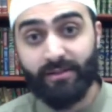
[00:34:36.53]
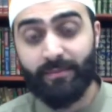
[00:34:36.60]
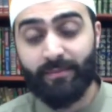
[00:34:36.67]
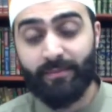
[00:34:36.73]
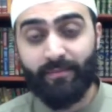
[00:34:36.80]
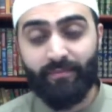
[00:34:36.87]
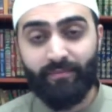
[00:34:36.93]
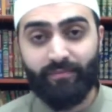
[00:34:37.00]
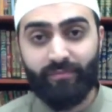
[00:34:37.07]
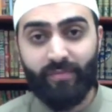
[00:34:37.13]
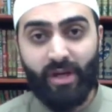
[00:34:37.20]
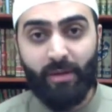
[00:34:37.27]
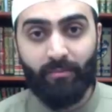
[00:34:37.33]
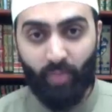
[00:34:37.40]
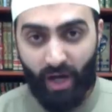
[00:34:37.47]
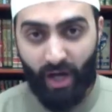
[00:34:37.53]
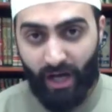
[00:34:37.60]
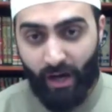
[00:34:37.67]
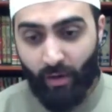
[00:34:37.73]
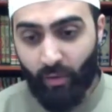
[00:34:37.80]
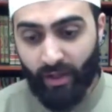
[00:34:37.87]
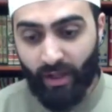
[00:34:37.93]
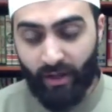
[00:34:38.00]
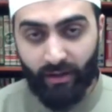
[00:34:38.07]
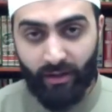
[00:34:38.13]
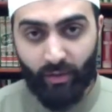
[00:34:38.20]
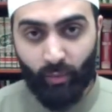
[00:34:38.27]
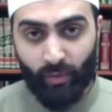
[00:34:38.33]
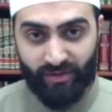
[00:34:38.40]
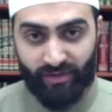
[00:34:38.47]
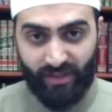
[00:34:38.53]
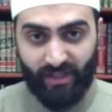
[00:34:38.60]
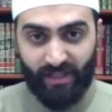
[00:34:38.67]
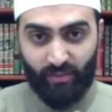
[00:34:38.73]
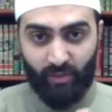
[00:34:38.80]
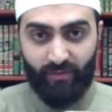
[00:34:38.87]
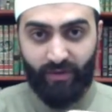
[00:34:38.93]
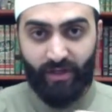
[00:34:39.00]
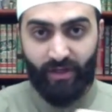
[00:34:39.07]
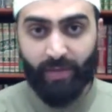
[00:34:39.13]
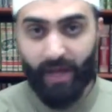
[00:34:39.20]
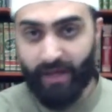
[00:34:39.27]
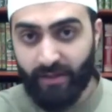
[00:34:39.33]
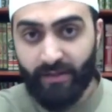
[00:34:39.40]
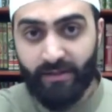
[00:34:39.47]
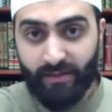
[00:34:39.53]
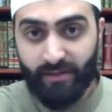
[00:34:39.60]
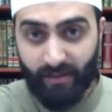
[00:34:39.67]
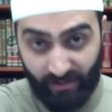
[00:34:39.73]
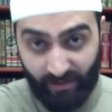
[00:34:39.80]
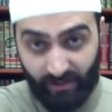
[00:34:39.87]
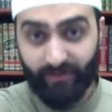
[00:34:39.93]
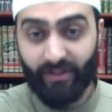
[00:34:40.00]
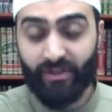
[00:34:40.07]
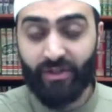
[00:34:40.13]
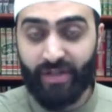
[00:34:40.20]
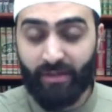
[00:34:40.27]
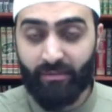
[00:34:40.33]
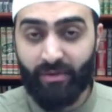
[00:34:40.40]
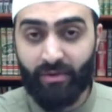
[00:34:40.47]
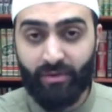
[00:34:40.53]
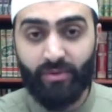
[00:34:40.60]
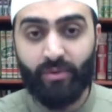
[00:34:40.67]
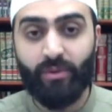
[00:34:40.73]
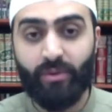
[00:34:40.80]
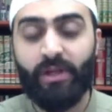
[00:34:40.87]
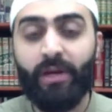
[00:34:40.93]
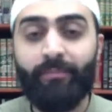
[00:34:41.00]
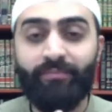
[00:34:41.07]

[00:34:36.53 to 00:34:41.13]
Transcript: Muawiyah was seen as one of the companions because he lived at the time of the Rasulullah.